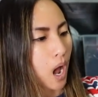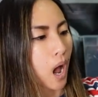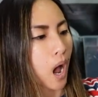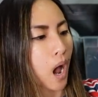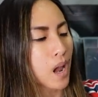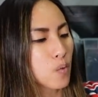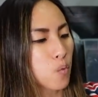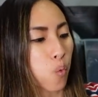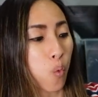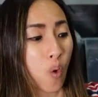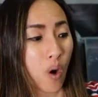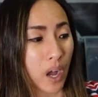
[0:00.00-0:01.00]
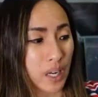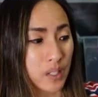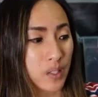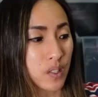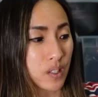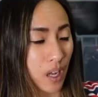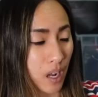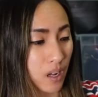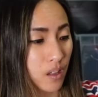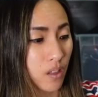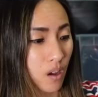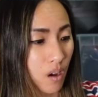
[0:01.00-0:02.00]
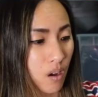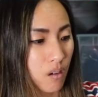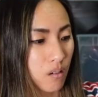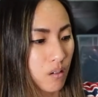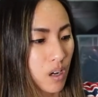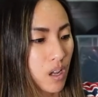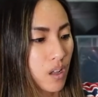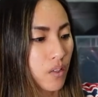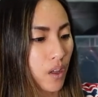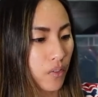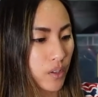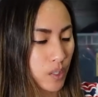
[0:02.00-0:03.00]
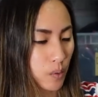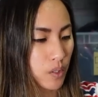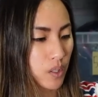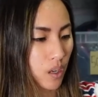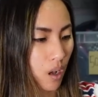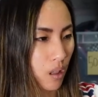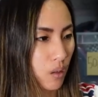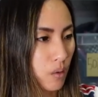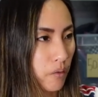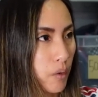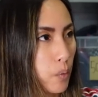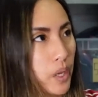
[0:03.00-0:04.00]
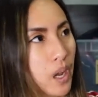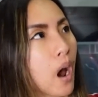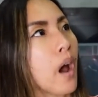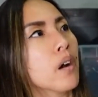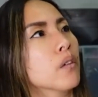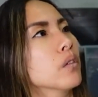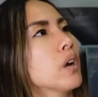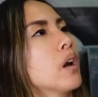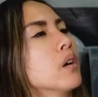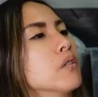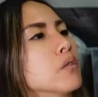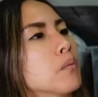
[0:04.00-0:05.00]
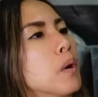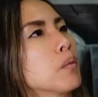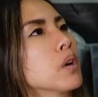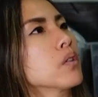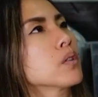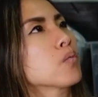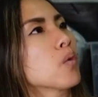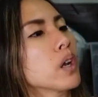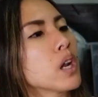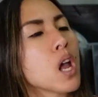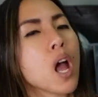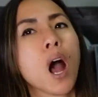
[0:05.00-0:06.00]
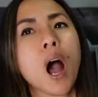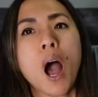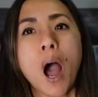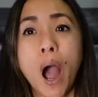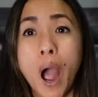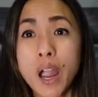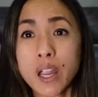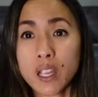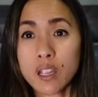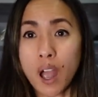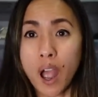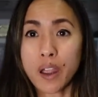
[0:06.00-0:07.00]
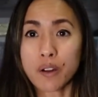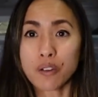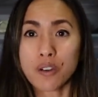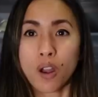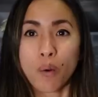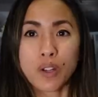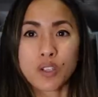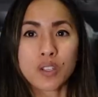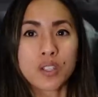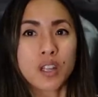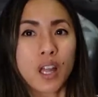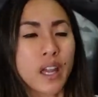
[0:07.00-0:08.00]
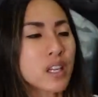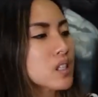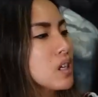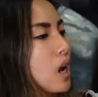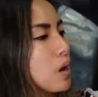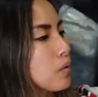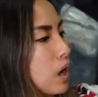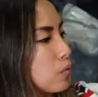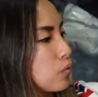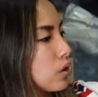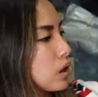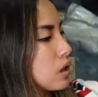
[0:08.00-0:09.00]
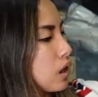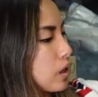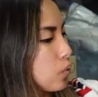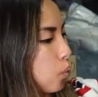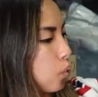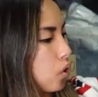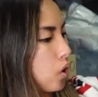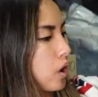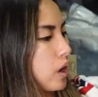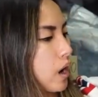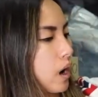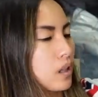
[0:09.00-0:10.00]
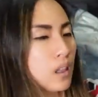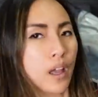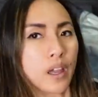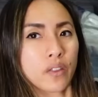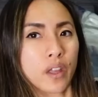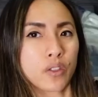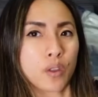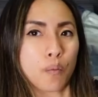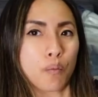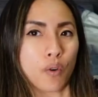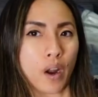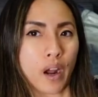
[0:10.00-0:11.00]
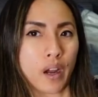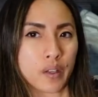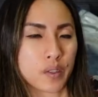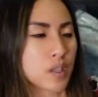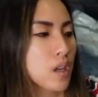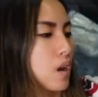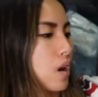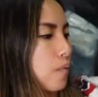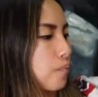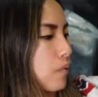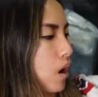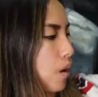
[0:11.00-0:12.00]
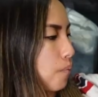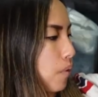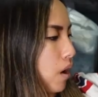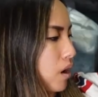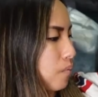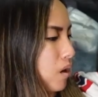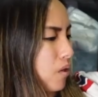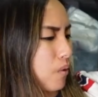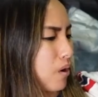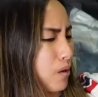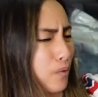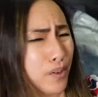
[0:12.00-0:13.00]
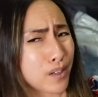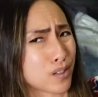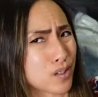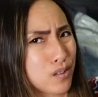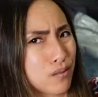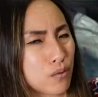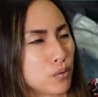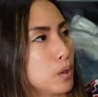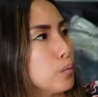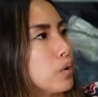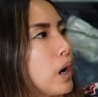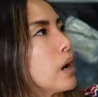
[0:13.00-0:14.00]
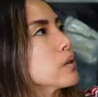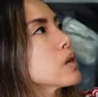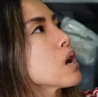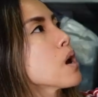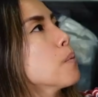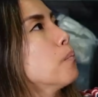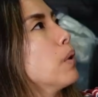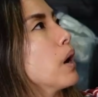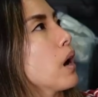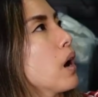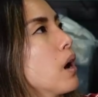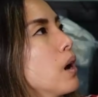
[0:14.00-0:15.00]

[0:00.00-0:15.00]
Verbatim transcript: I want to say though that this was the color of the week. I don't even remember at this point. I don't know. I just liked it. I really like wood. I like the brass bottom, although I don't think it's real brass. But